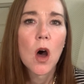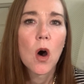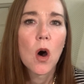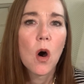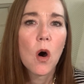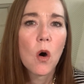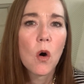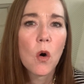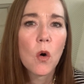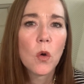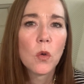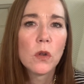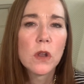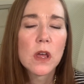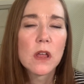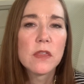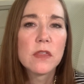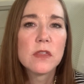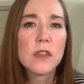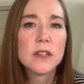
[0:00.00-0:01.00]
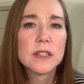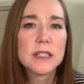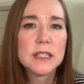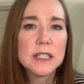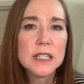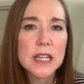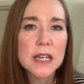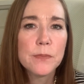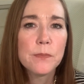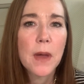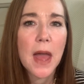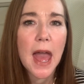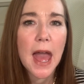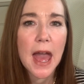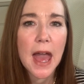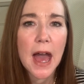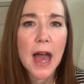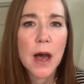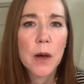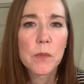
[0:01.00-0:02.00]
on the Ziip
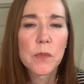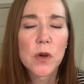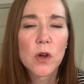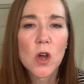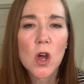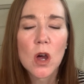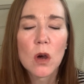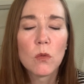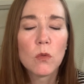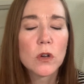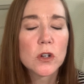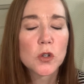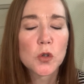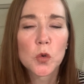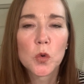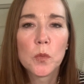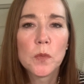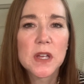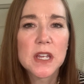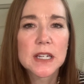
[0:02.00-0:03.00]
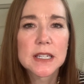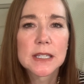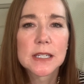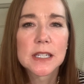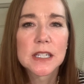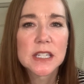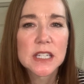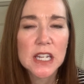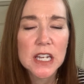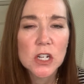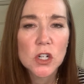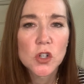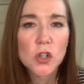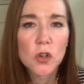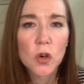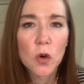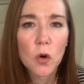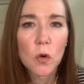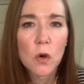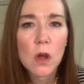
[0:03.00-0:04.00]
app, which will be
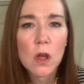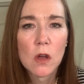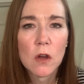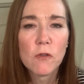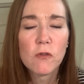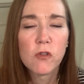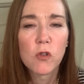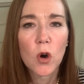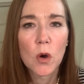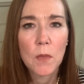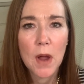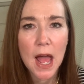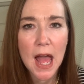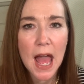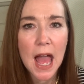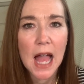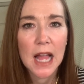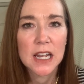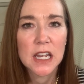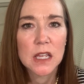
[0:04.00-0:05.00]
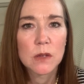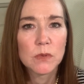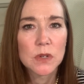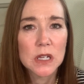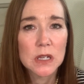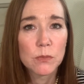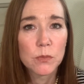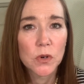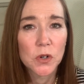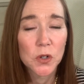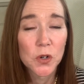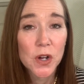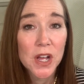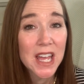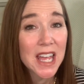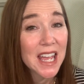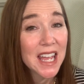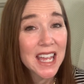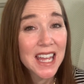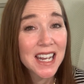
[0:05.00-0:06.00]
essential for my acne people
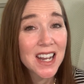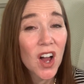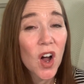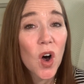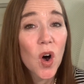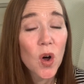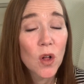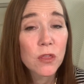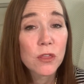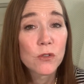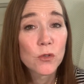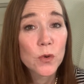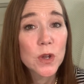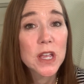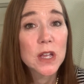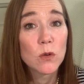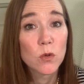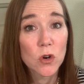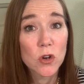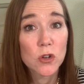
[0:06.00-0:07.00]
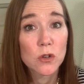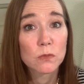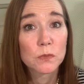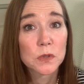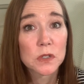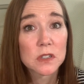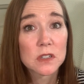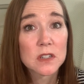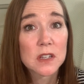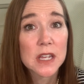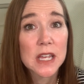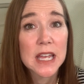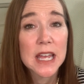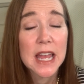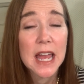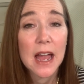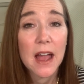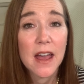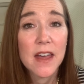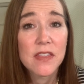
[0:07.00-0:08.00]
in all 3 groups,
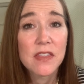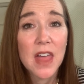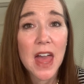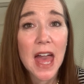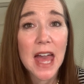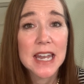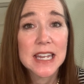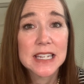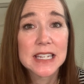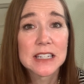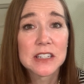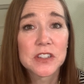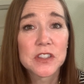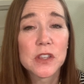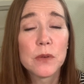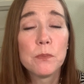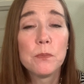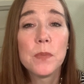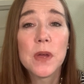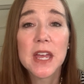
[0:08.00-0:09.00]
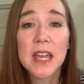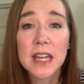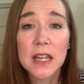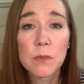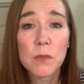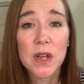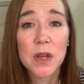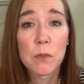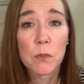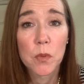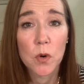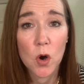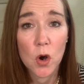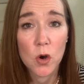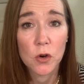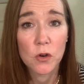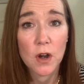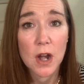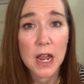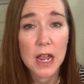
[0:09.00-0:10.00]
and that is the pigment
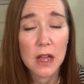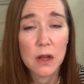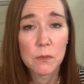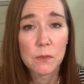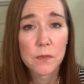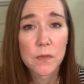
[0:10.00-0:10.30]
program.